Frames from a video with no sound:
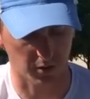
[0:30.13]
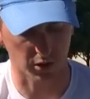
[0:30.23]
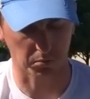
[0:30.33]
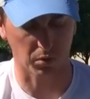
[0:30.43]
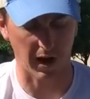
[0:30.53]

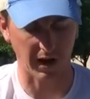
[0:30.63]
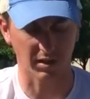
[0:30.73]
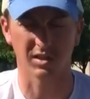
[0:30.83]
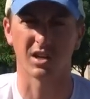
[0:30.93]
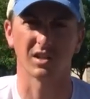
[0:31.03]
During
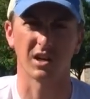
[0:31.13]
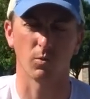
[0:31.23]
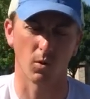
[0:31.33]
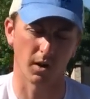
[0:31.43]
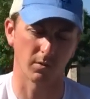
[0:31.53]
practice and on day
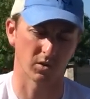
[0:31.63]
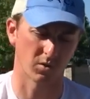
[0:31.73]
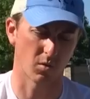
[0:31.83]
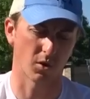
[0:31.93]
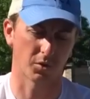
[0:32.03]
one, I was
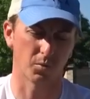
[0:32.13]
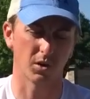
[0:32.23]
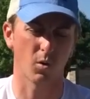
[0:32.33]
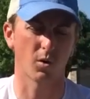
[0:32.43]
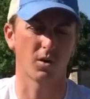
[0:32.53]
throwing a
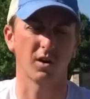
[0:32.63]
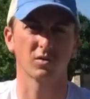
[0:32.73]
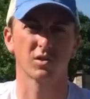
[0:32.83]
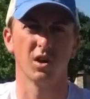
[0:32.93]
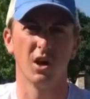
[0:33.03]
3/4
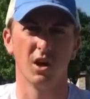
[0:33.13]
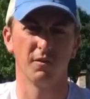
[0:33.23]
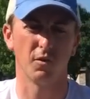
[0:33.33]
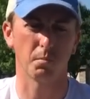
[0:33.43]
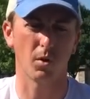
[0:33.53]
ounce
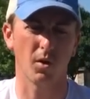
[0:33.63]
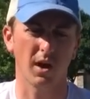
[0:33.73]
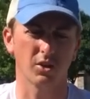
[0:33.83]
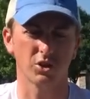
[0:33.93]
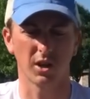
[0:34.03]
football
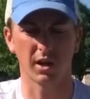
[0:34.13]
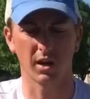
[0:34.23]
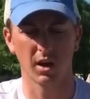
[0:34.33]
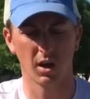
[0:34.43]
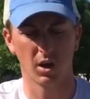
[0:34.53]
head
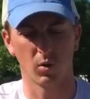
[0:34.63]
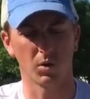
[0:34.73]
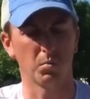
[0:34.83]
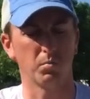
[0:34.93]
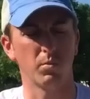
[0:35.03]
jig
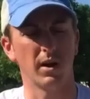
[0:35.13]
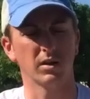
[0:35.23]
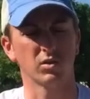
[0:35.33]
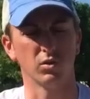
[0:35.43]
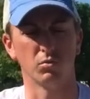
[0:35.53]
with
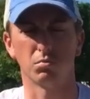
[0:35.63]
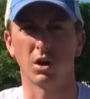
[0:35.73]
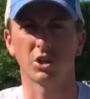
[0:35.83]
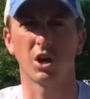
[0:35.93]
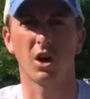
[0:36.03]
a Zoom
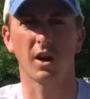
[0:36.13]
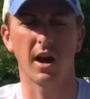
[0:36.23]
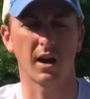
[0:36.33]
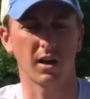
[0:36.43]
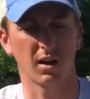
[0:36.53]
brush hog
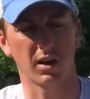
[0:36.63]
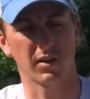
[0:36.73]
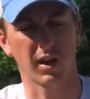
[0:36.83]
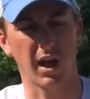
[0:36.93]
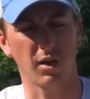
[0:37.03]
on it,
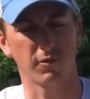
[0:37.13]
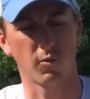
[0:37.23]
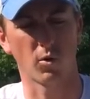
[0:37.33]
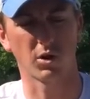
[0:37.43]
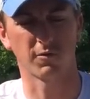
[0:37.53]
the
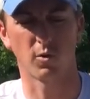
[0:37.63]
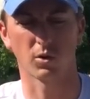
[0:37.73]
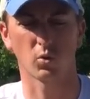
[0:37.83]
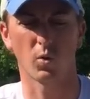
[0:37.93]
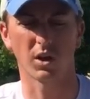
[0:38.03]
California
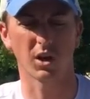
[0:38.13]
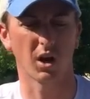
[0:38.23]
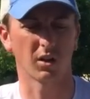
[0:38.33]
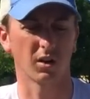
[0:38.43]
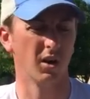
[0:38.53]
420
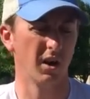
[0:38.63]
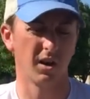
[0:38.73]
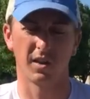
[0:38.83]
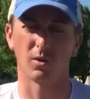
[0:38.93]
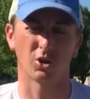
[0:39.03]
color.
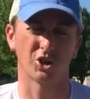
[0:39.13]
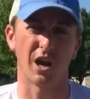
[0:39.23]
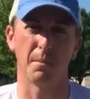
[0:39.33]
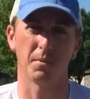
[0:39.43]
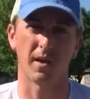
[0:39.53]
They were
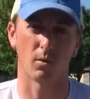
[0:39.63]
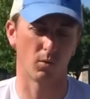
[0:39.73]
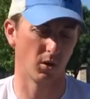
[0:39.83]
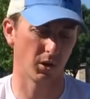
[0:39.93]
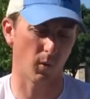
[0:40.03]
chomping that
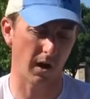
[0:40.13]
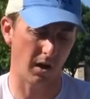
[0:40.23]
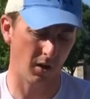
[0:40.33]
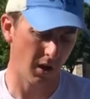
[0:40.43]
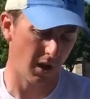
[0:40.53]
really
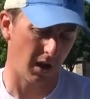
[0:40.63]
well.